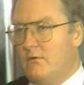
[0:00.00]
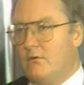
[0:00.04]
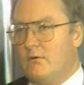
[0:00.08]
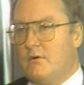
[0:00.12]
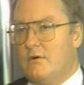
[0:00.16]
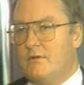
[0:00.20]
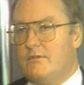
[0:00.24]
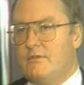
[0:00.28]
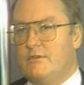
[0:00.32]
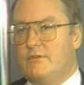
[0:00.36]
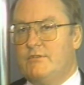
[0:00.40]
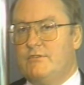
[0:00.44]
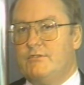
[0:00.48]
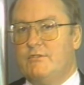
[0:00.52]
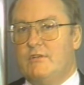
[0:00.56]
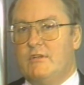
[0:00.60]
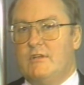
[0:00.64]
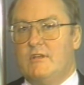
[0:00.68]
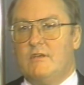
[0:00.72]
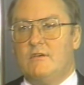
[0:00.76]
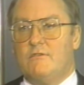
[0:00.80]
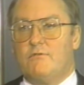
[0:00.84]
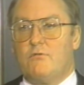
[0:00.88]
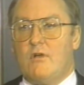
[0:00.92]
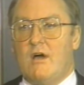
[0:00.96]
or the
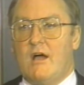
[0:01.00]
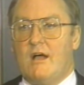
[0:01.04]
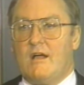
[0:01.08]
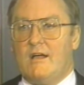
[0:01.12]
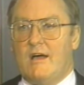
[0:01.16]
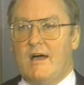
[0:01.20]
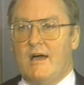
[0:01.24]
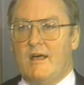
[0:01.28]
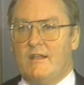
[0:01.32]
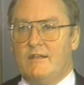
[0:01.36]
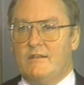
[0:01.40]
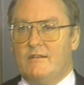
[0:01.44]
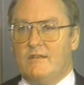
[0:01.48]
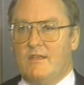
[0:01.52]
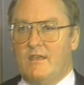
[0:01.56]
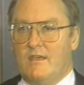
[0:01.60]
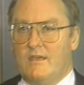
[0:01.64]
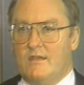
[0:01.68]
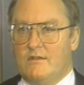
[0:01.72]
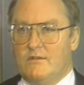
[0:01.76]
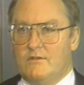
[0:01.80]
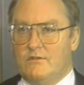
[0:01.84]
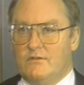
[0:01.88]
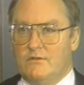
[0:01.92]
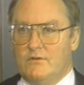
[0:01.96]
city of Rock Island
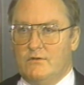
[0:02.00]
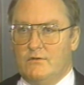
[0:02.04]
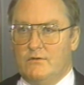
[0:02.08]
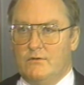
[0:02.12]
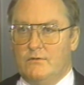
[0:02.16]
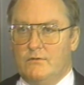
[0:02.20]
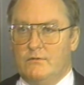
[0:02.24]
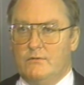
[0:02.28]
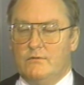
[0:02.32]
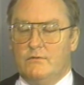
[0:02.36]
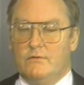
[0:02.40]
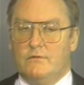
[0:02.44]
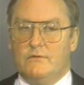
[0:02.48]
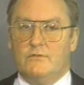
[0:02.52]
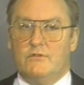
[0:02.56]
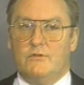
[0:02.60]
can do